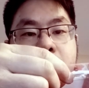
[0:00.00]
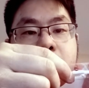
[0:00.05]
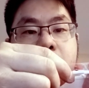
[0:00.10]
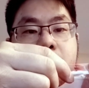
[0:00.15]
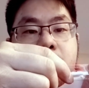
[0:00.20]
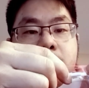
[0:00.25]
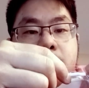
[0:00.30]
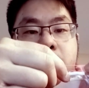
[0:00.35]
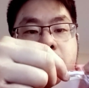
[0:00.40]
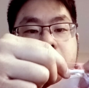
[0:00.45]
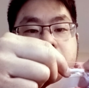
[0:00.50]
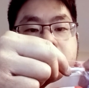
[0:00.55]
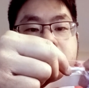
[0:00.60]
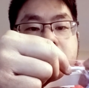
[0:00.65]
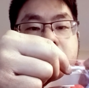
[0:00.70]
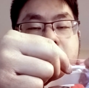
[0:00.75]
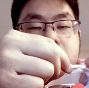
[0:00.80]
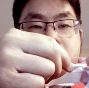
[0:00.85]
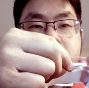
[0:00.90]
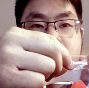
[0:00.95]
and what you
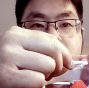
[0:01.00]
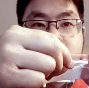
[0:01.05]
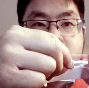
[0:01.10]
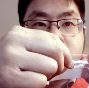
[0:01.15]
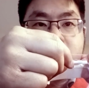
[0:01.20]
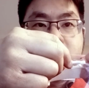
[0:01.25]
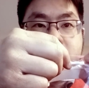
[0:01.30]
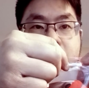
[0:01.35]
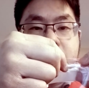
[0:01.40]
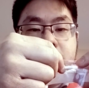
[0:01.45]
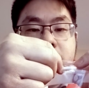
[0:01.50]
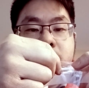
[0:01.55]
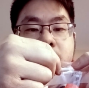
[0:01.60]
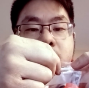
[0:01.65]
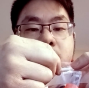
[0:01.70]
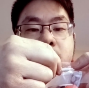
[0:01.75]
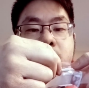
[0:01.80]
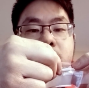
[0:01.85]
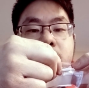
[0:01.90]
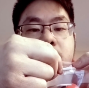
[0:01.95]
do is you stretch the
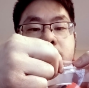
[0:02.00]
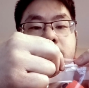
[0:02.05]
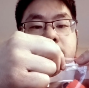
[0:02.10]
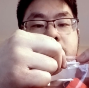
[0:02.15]
hole